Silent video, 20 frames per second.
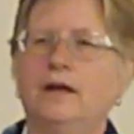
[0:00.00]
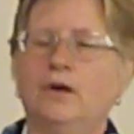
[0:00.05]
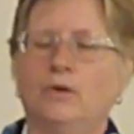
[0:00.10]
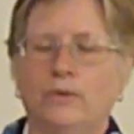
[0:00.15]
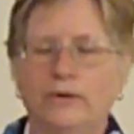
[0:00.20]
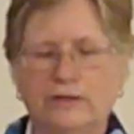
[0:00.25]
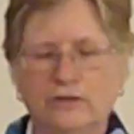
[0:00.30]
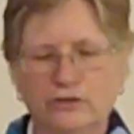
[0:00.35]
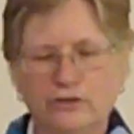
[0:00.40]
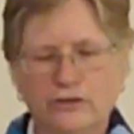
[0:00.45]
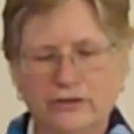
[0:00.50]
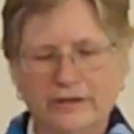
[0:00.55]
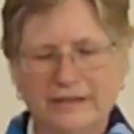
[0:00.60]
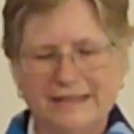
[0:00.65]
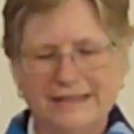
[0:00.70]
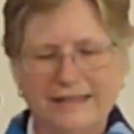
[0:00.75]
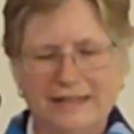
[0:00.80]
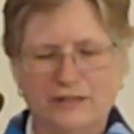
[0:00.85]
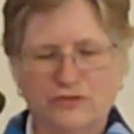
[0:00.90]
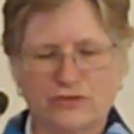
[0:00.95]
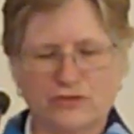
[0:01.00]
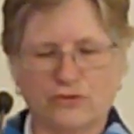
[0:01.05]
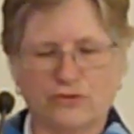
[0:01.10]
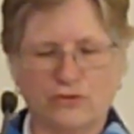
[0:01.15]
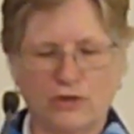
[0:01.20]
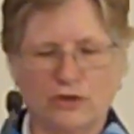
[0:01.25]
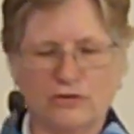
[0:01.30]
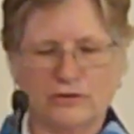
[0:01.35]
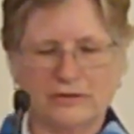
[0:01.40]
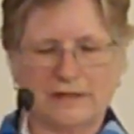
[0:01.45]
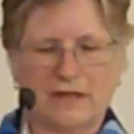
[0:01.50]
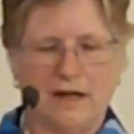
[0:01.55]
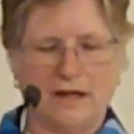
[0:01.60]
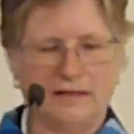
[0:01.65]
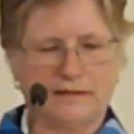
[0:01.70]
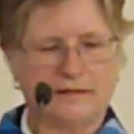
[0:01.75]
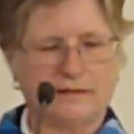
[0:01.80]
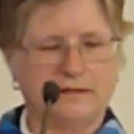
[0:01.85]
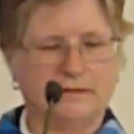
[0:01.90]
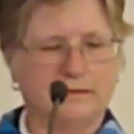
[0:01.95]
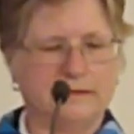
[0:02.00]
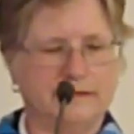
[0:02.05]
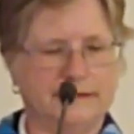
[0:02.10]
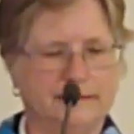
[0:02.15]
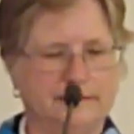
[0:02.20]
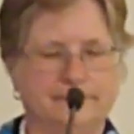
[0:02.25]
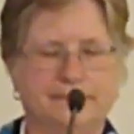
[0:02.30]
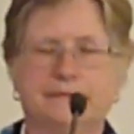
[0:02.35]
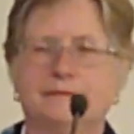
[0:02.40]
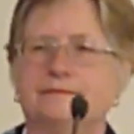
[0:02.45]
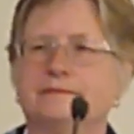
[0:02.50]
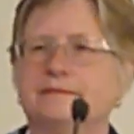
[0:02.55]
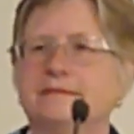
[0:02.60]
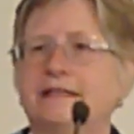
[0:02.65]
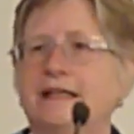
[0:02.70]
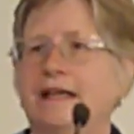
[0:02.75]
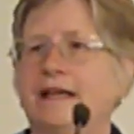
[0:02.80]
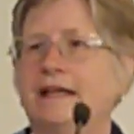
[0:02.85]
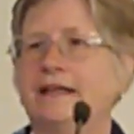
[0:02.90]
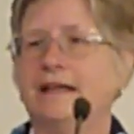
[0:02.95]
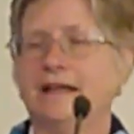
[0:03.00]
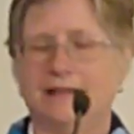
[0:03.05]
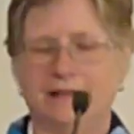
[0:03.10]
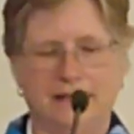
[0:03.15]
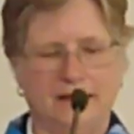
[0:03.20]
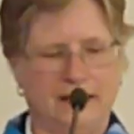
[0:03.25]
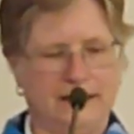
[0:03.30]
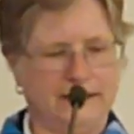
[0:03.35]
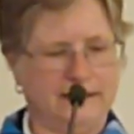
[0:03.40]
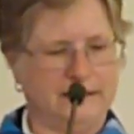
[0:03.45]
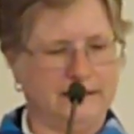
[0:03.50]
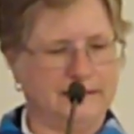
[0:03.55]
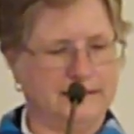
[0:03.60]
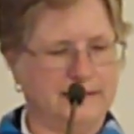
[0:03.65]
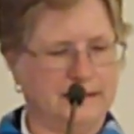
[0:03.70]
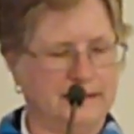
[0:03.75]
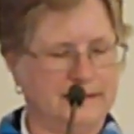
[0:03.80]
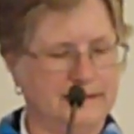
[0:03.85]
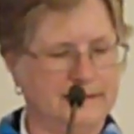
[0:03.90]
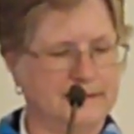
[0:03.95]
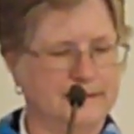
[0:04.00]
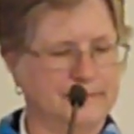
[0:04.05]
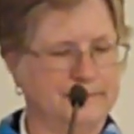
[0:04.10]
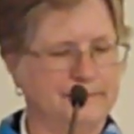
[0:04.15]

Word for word: We learn that nature grows constantly day and night, he says.